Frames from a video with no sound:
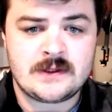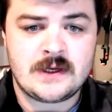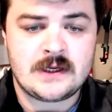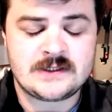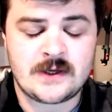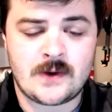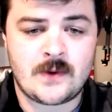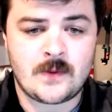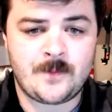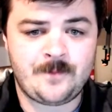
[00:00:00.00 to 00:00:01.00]

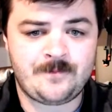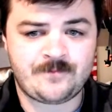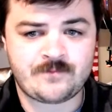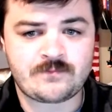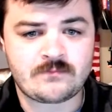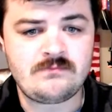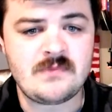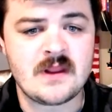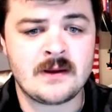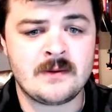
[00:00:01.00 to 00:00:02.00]
So
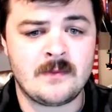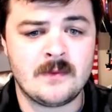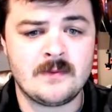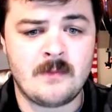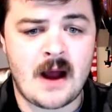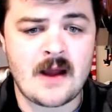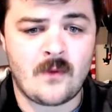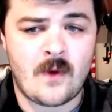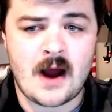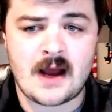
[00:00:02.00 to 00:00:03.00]
my
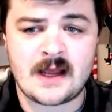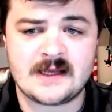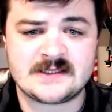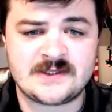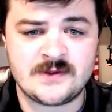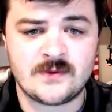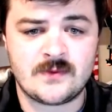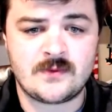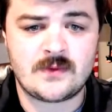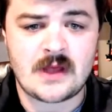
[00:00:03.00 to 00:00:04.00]
why is to
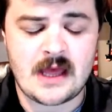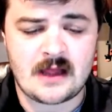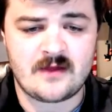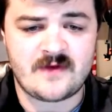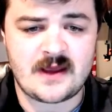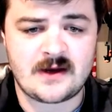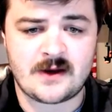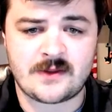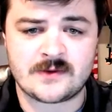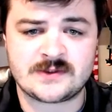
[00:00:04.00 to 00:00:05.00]
elevate
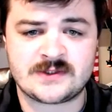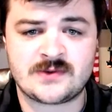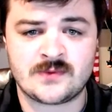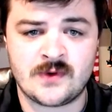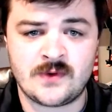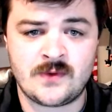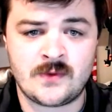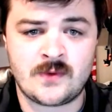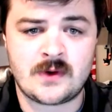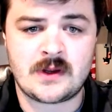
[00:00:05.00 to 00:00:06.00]
others
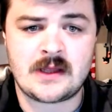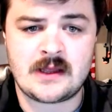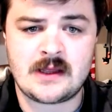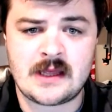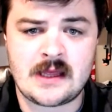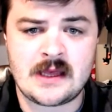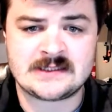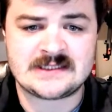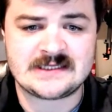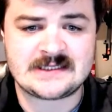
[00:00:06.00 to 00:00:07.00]
through
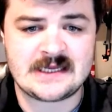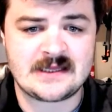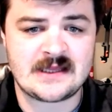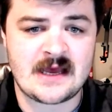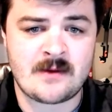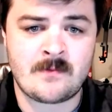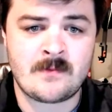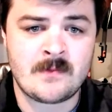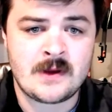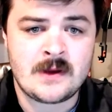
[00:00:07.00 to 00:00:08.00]
assisting them
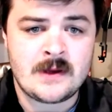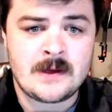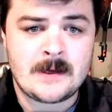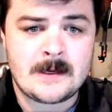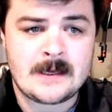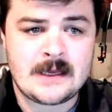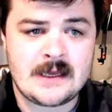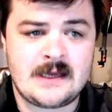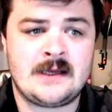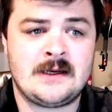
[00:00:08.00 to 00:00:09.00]

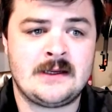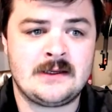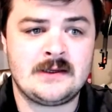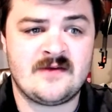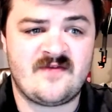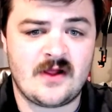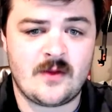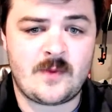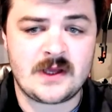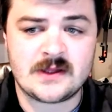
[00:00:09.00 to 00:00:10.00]
in
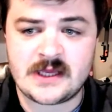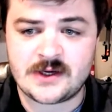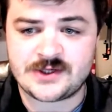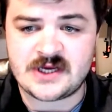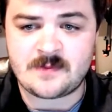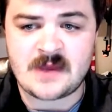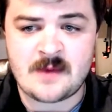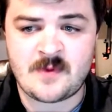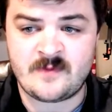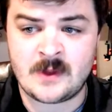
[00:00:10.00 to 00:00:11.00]
developing leadership
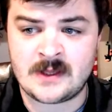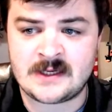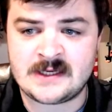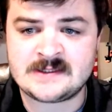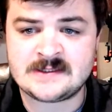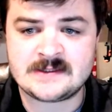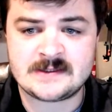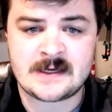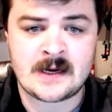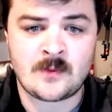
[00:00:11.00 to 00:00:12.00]
capabilities.
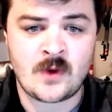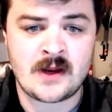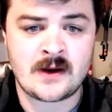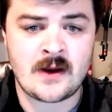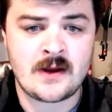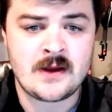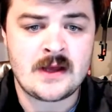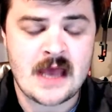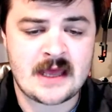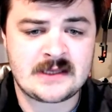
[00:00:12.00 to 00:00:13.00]
We
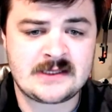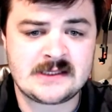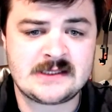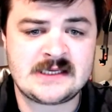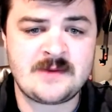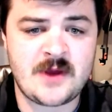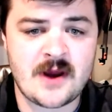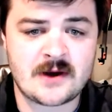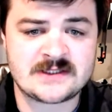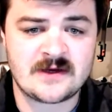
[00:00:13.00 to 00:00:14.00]
at
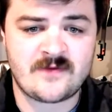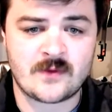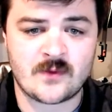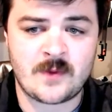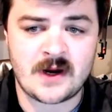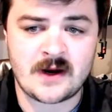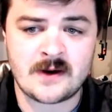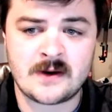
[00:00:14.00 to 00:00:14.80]
CPR Cell Phone Repair,